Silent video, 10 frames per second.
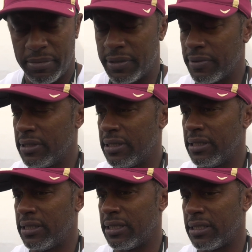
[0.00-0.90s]
been really
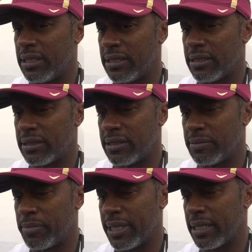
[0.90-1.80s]
good at
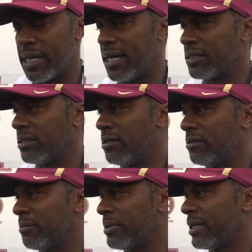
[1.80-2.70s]
just bringing guys
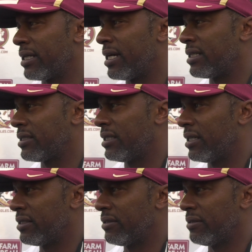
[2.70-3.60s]
along and bringing guys
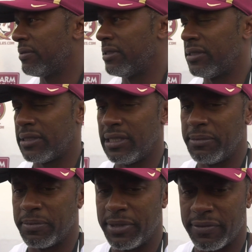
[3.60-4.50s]
together with his
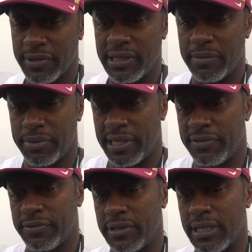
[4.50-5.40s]
team, and been really
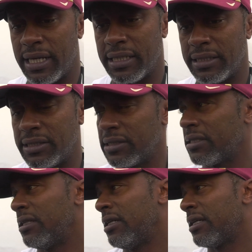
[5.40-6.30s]
impressed with a guy that just
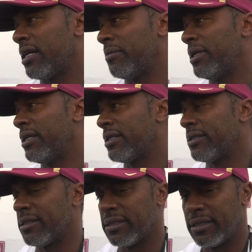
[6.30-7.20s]
came in here
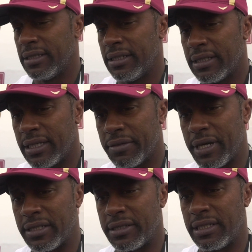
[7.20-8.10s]
to get
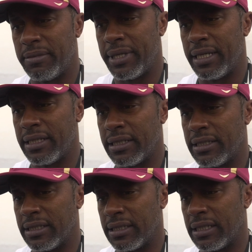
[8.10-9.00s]
around his teammate
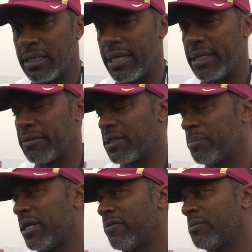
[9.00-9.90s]
and gain the
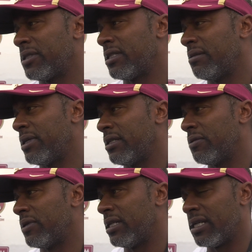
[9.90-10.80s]
respect from his teammate
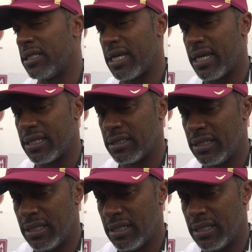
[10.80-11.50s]
the way that he has.